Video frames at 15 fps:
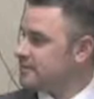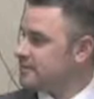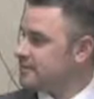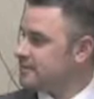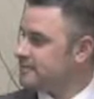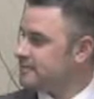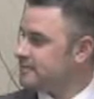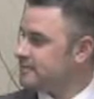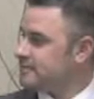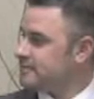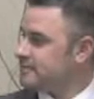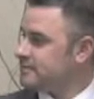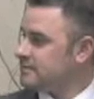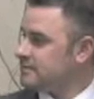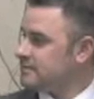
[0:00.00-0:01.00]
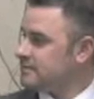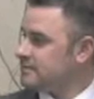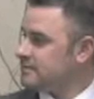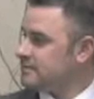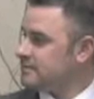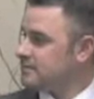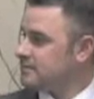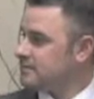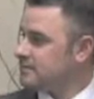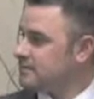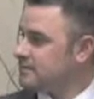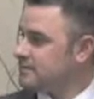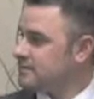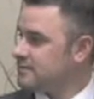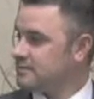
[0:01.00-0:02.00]

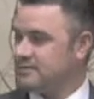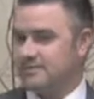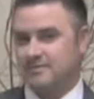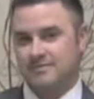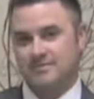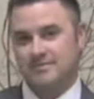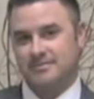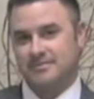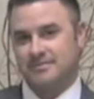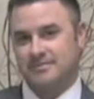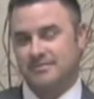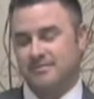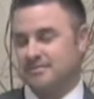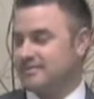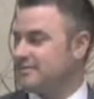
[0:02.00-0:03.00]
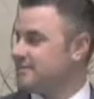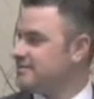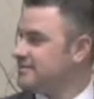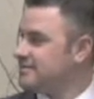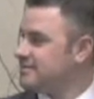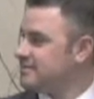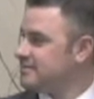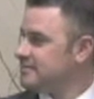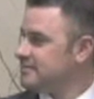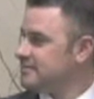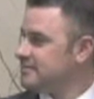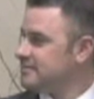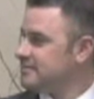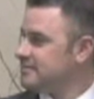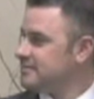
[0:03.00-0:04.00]

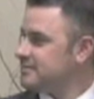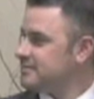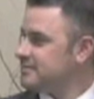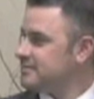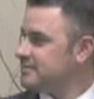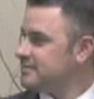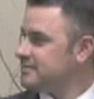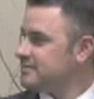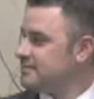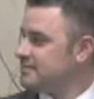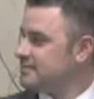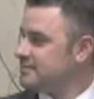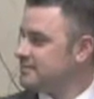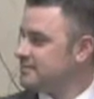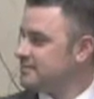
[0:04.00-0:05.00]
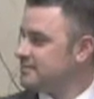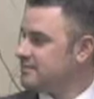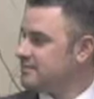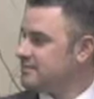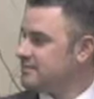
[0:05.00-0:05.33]
This person isn't speaking.